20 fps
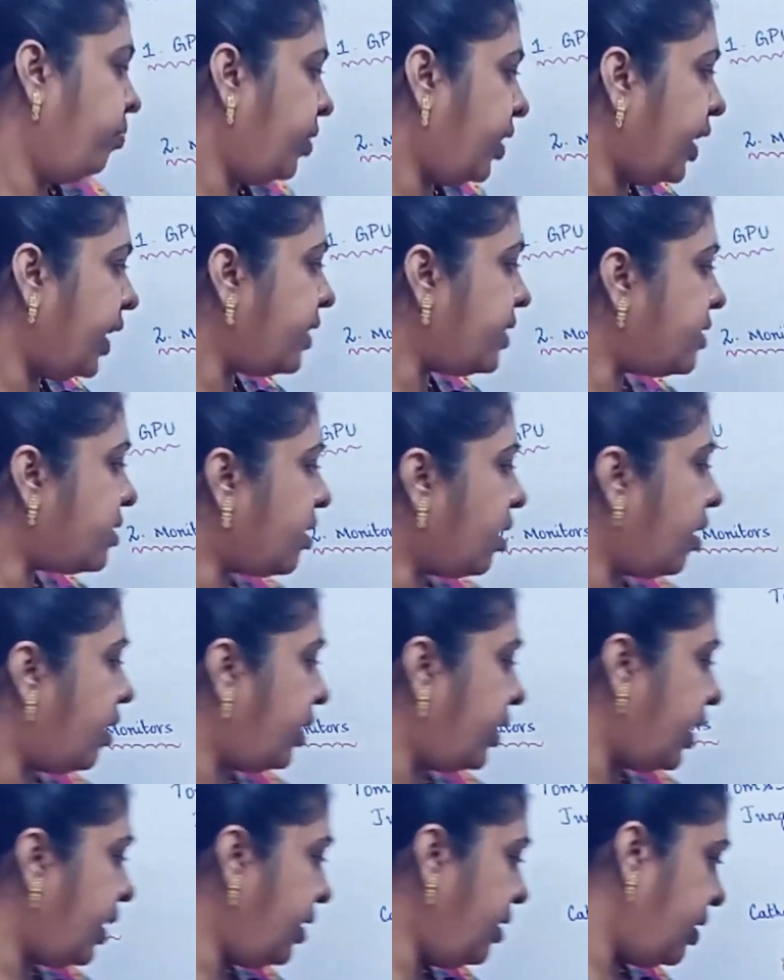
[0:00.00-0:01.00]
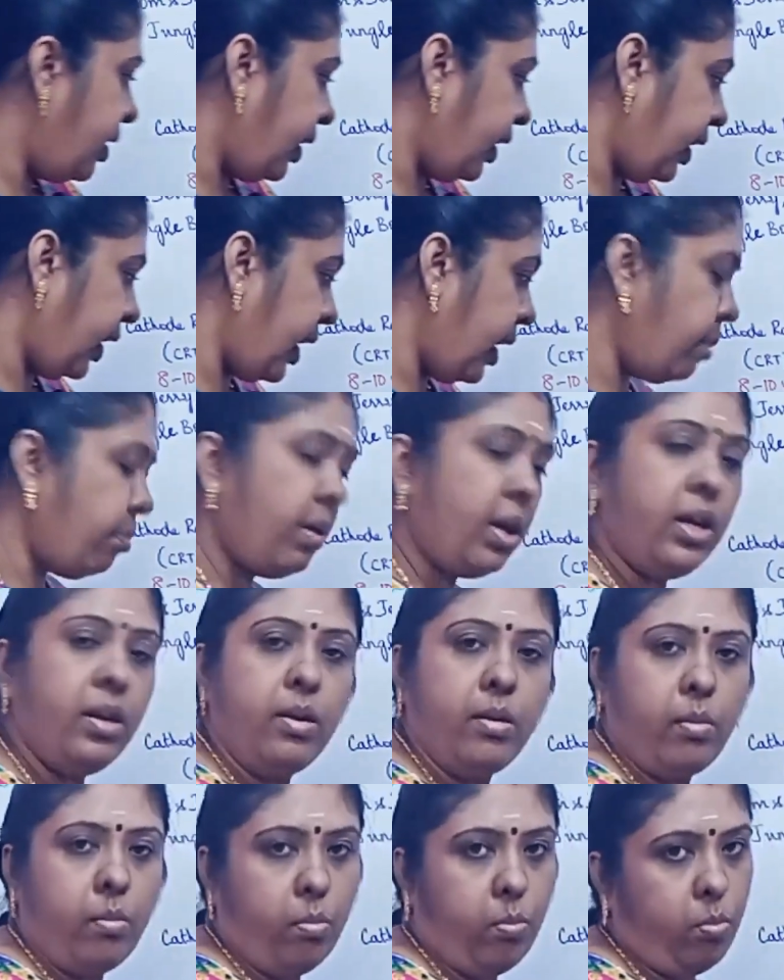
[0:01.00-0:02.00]
That is called the
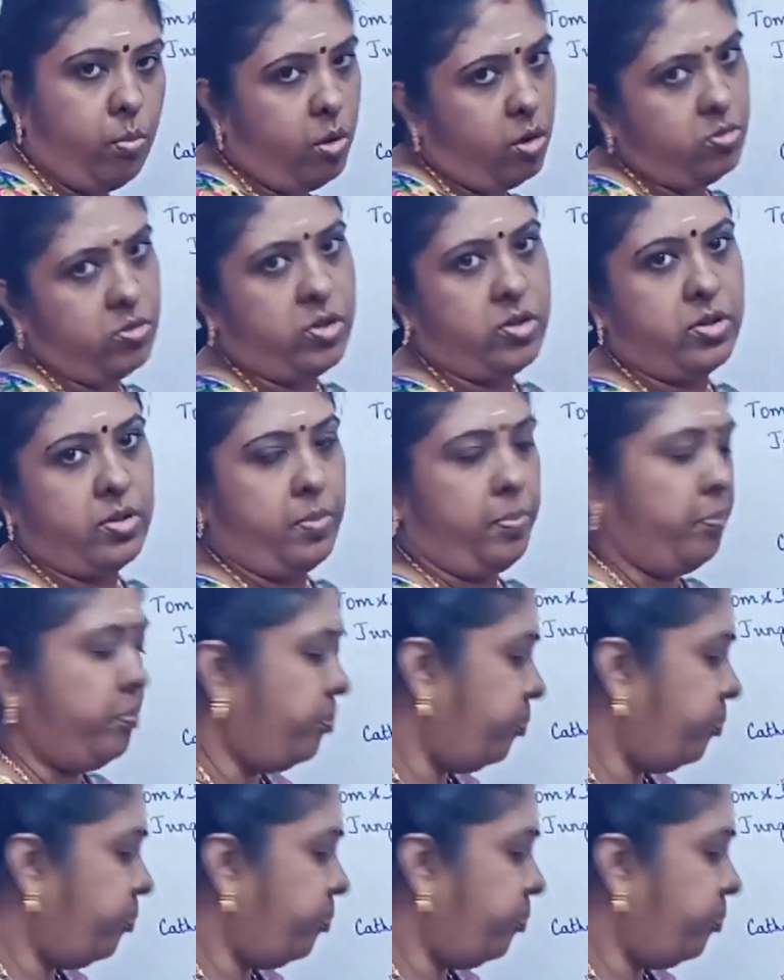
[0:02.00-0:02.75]
gaming mouse.